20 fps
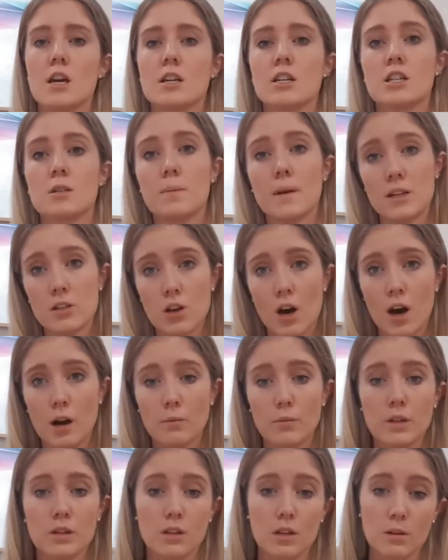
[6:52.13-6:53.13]
to spend time
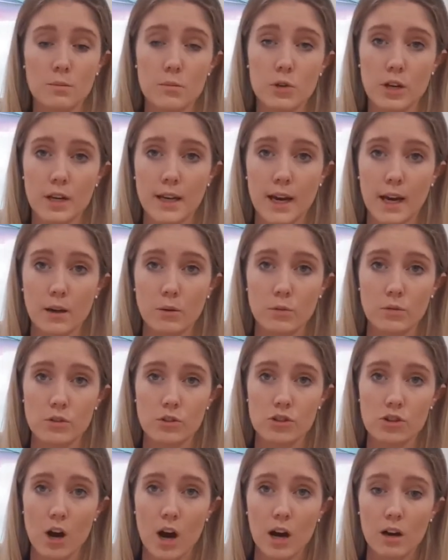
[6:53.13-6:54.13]
with and communicate with
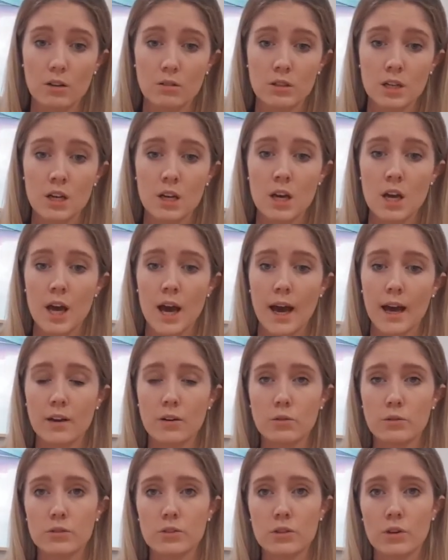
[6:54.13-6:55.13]
the child,
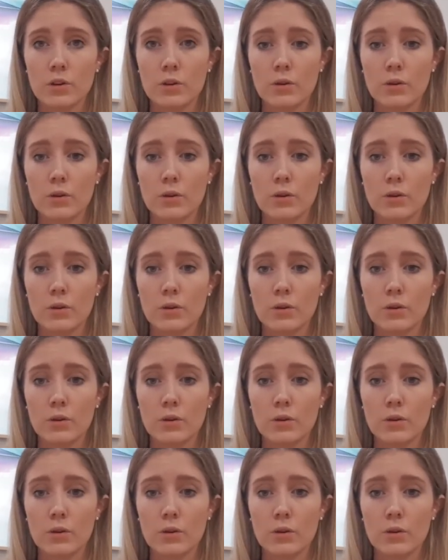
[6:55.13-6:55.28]
and also